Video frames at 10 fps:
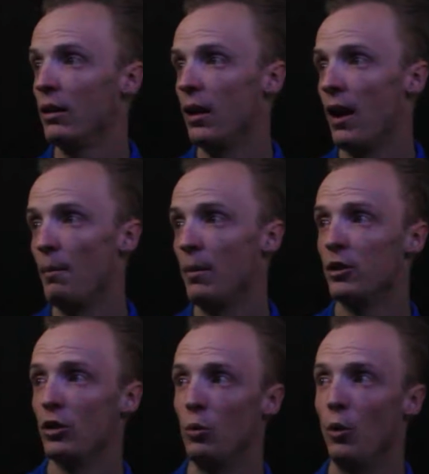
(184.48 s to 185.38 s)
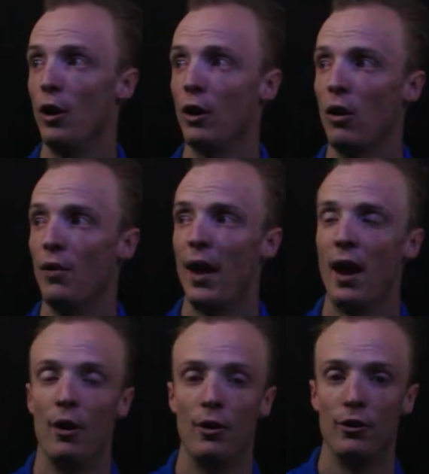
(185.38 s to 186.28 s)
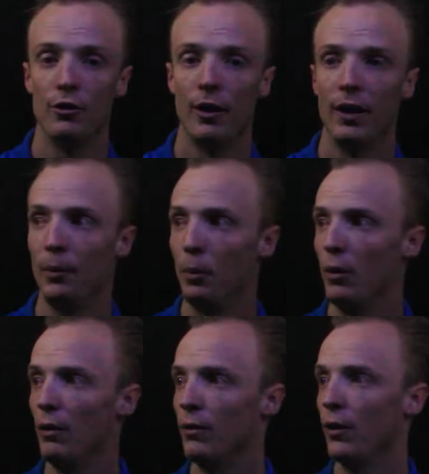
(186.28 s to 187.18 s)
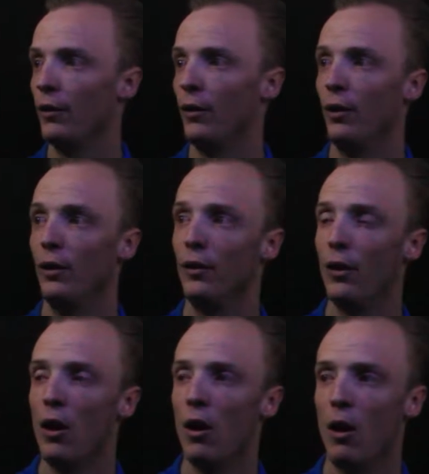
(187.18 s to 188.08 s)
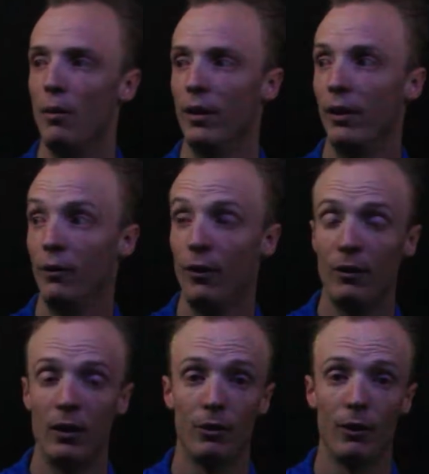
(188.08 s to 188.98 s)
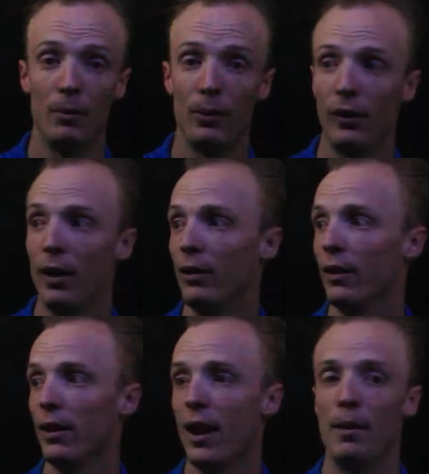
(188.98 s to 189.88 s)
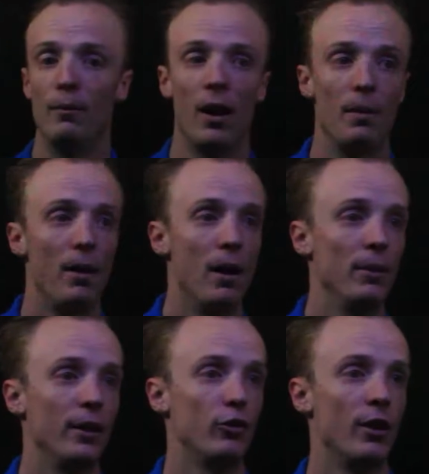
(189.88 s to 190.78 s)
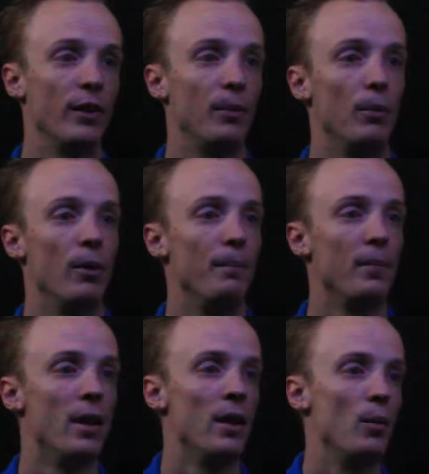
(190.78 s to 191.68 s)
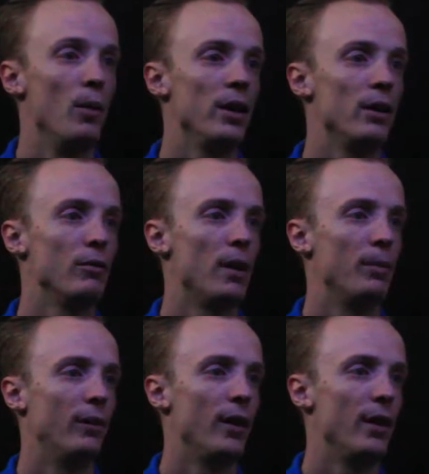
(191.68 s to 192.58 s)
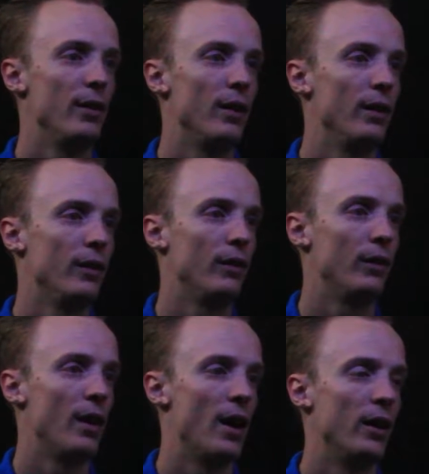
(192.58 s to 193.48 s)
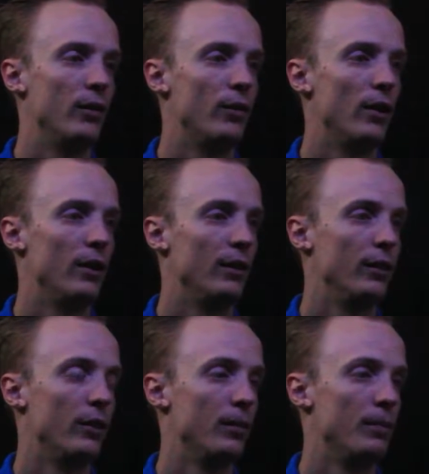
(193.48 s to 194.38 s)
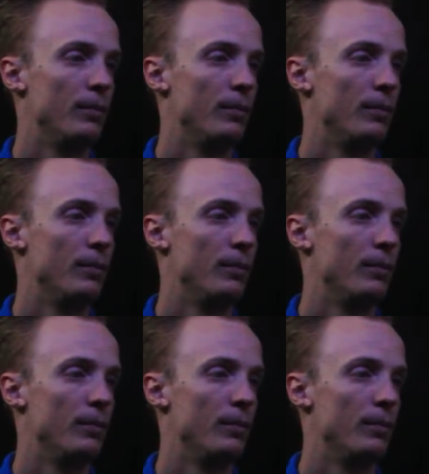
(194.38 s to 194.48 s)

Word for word: come to work on their own transport versus obviously 53% that came via public transport. We can represent this as follows.